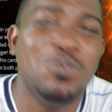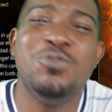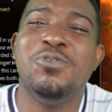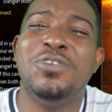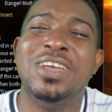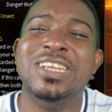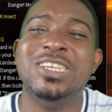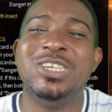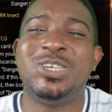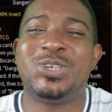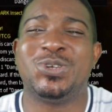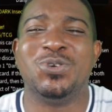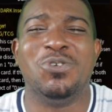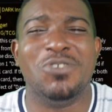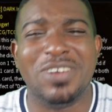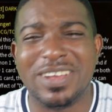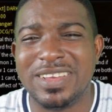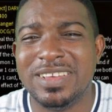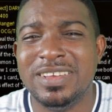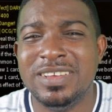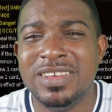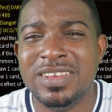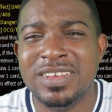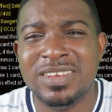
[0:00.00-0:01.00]
you enjoy.
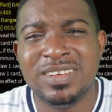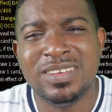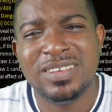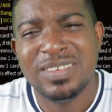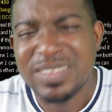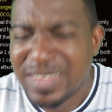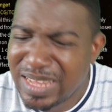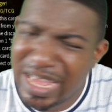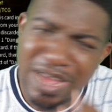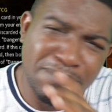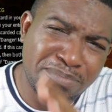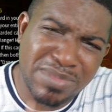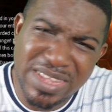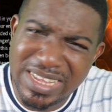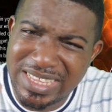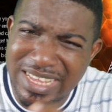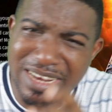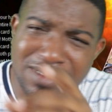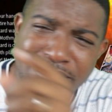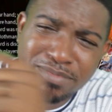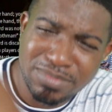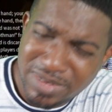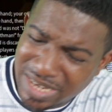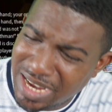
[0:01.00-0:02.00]

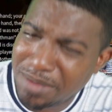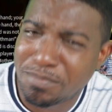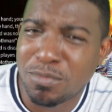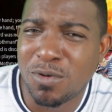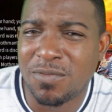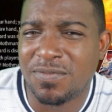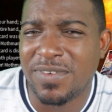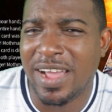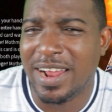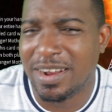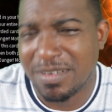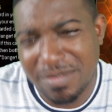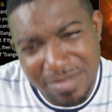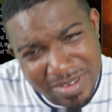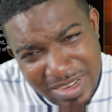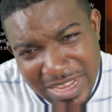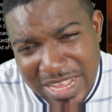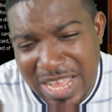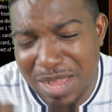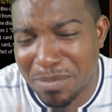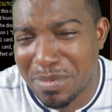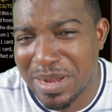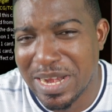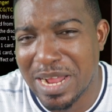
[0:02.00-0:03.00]
Updated deck profile
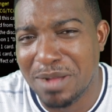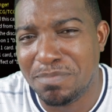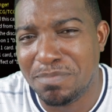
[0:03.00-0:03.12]
coming